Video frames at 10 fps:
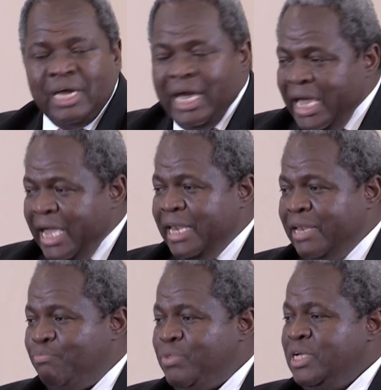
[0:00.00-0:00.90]

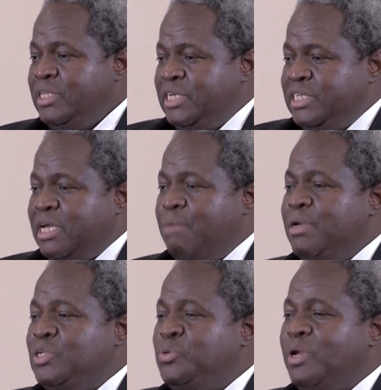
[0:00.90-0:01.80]
Earn.
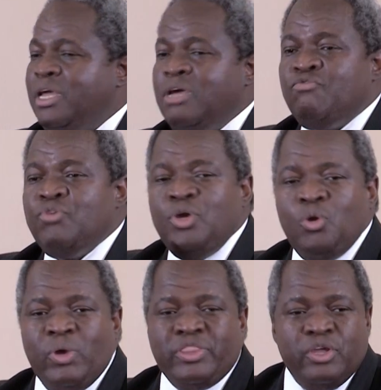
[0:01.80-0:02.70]
Determined to
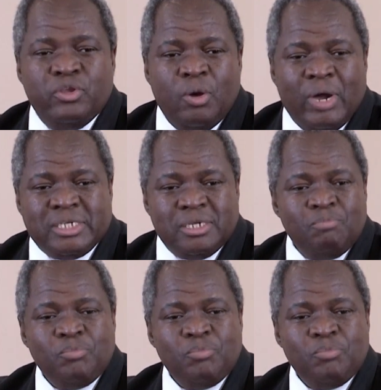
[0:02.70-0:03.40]
live within your what?